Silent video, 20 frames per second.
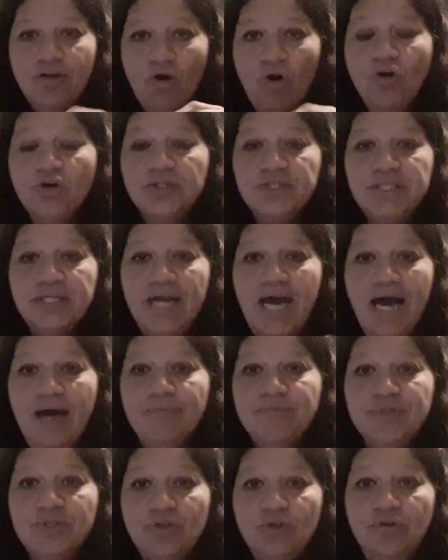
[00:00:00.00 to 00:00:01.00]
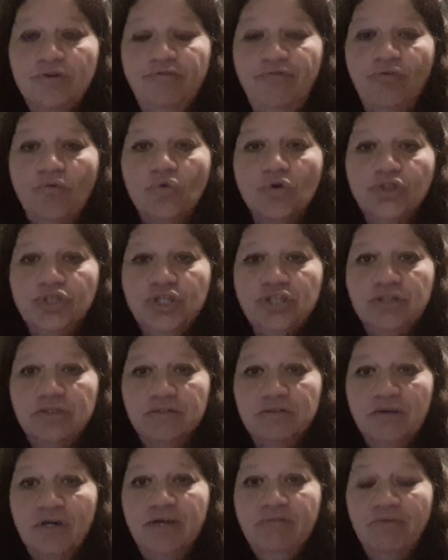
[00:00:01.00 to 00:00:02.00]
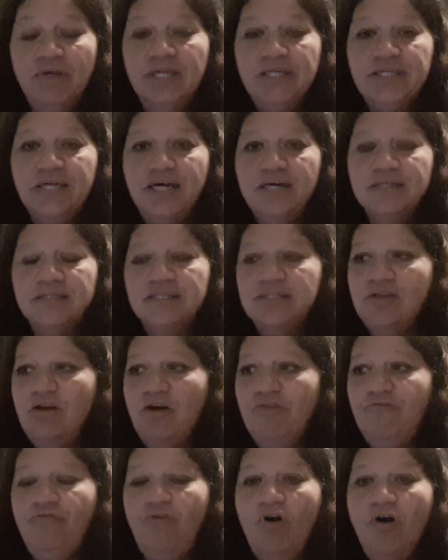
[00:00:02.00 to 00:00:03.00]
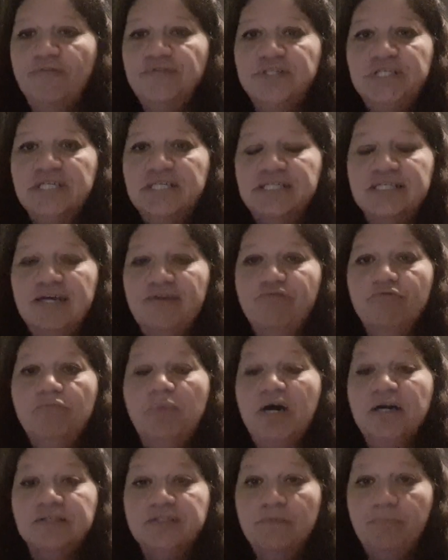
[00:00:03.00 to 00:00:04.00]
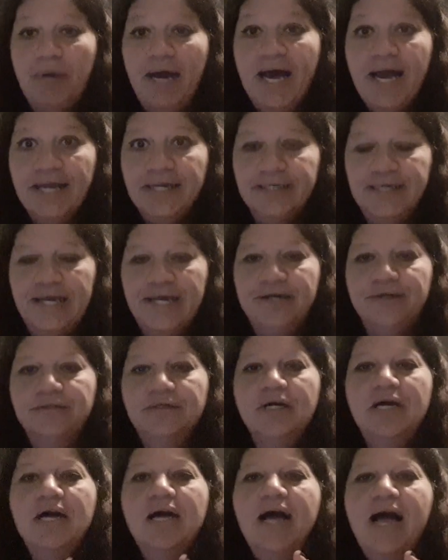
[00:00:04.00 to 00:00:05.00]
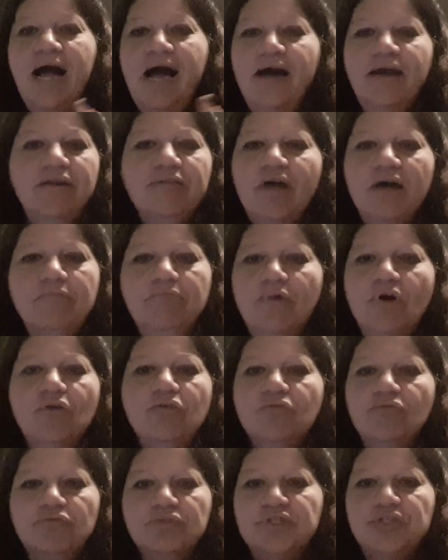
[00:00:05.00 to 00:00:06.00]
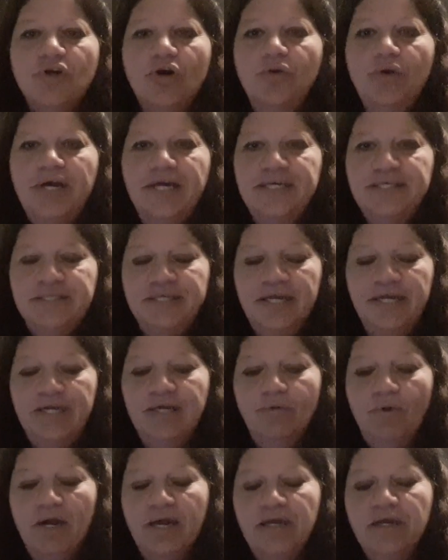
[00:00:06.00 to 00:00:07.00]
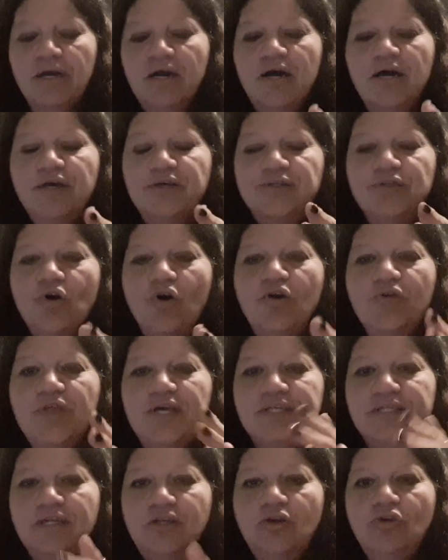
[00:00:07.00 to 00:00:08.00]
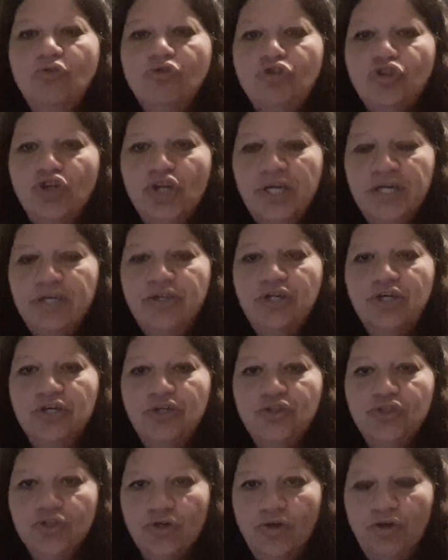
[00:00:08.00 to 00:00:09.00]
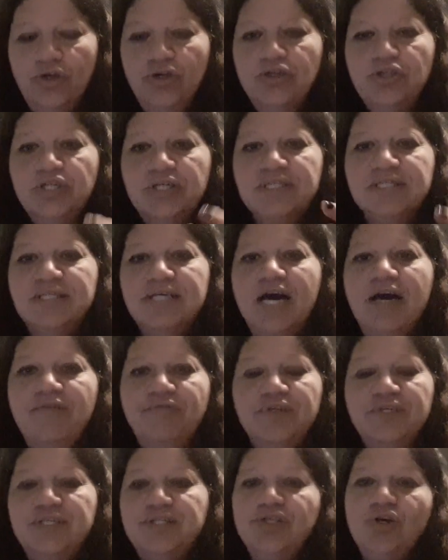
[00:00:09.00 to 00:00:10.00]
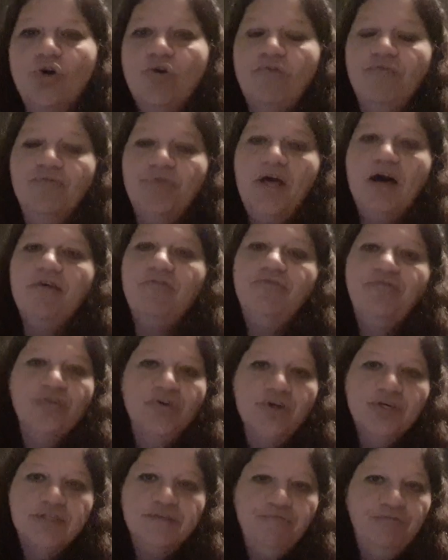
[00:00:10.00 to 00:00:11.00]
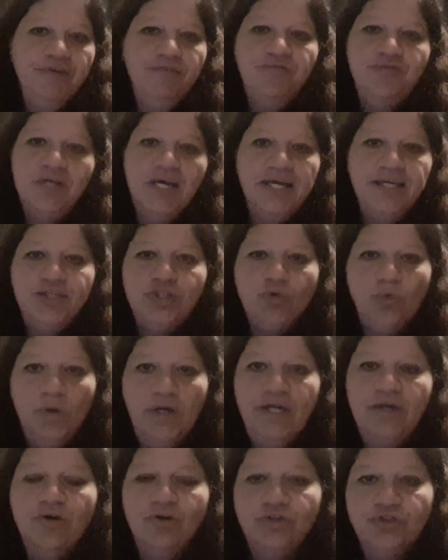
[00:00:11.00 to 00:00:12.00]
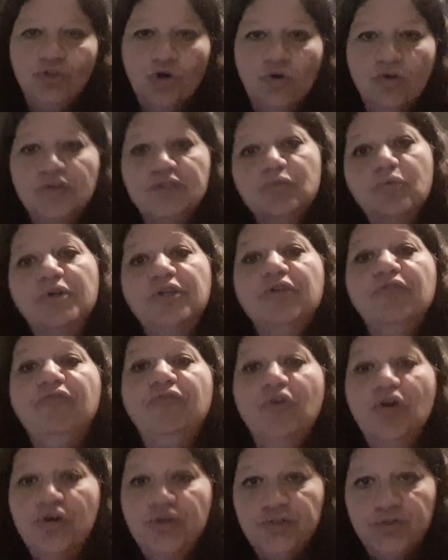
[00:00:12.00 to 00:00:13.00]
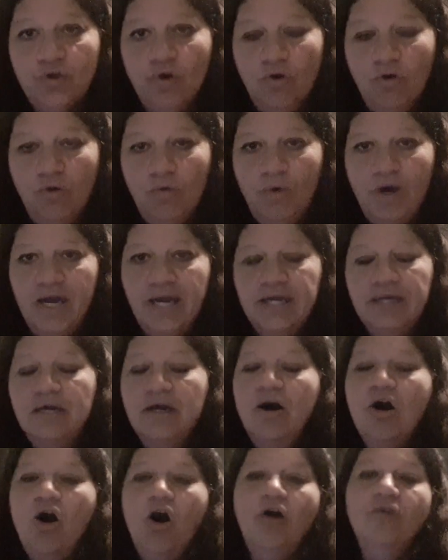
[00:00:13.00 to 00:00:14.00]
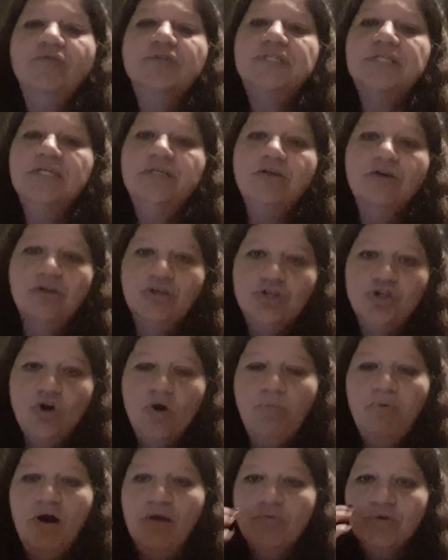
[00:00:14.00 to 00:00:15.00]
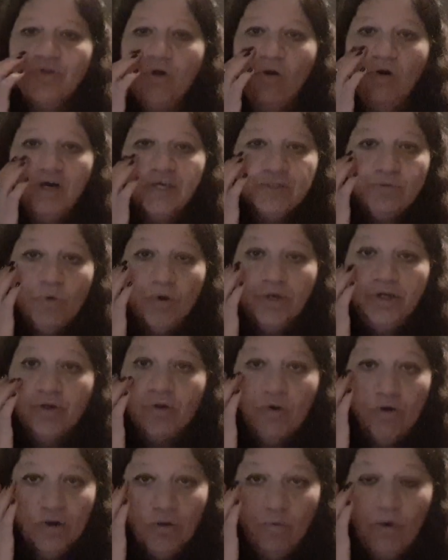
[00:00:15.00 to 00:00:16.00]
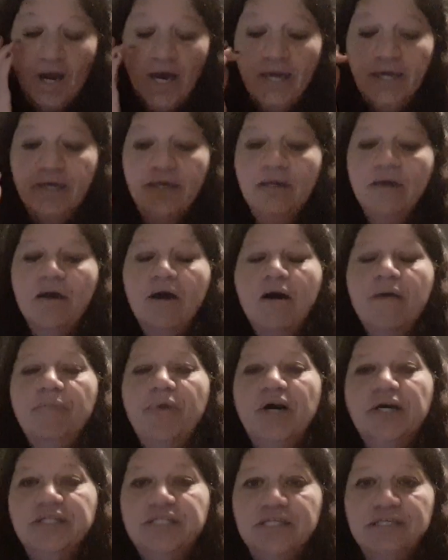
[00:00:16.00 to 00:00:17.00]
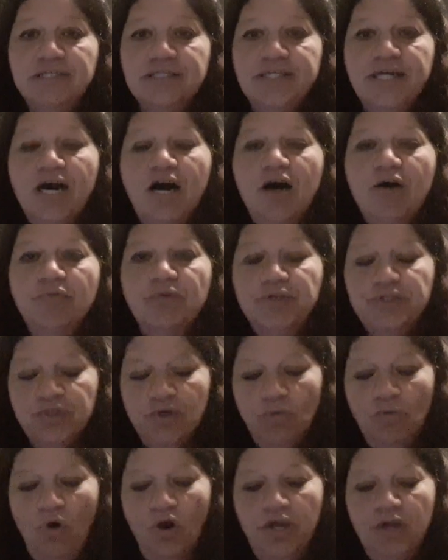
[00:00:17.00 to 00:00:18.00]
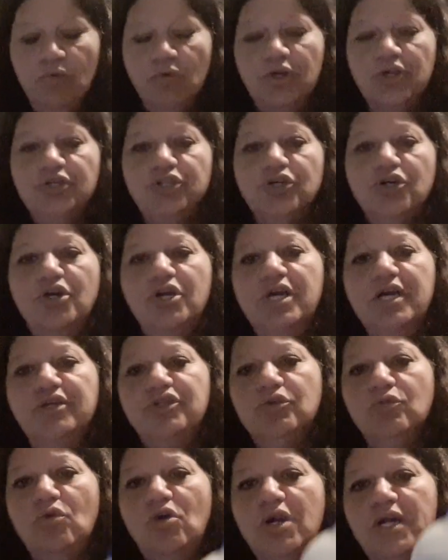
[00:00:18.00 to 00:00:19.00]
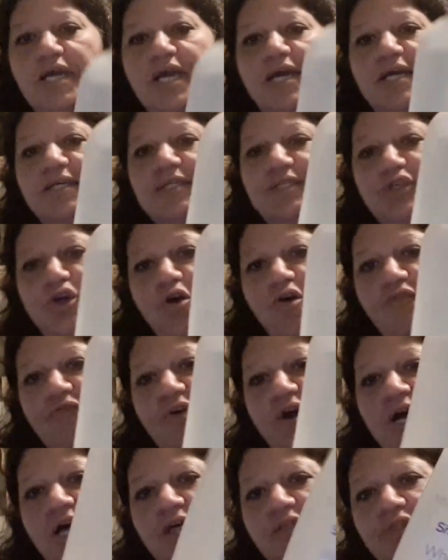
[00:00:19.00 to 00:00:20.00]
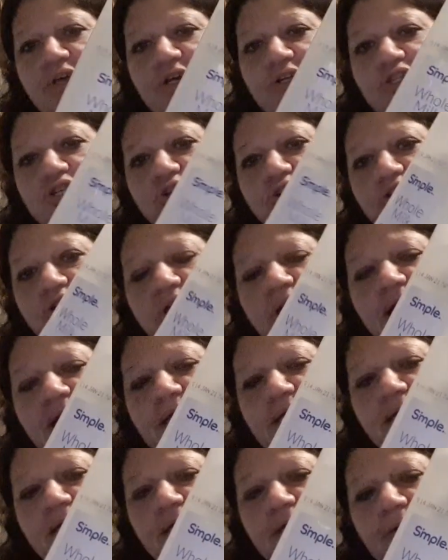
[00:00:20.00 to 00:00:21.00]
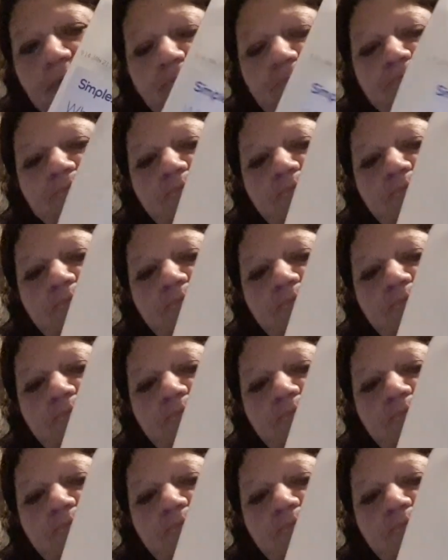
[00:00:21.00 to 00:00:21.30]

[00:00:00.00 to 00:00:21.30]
costs an absolute fortune. It really does. It's like $5, $6, $7 a bag now, and they melt so easy anyway. So there's a little trick you can do to save yourself that first $15, $20 odd dollars when you first go away. Obviously, you're going to top up with ice while you're going away, but to start with. So what you want to do is you want to get yourself the 2-litre.